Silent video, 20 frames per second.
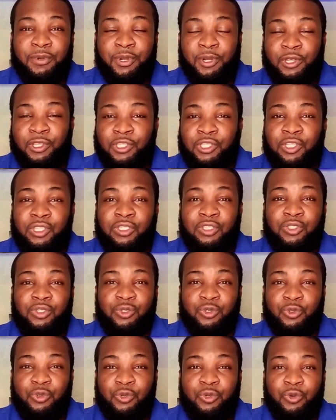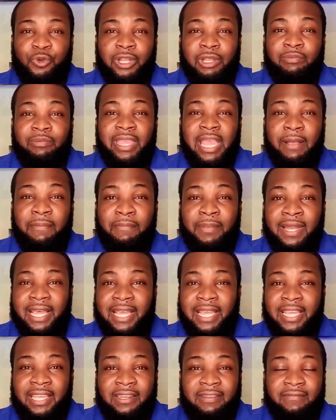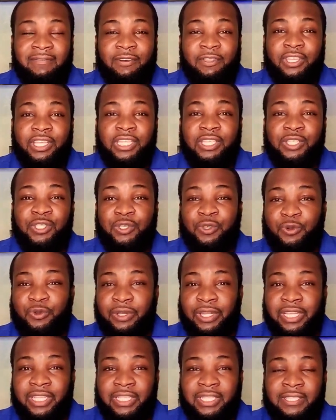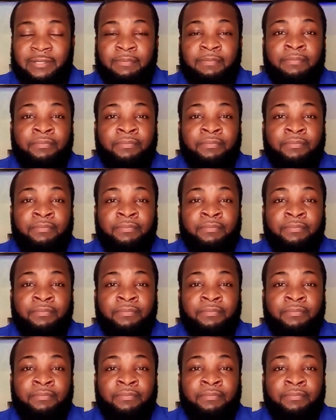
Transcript: persons who will be applying for these units.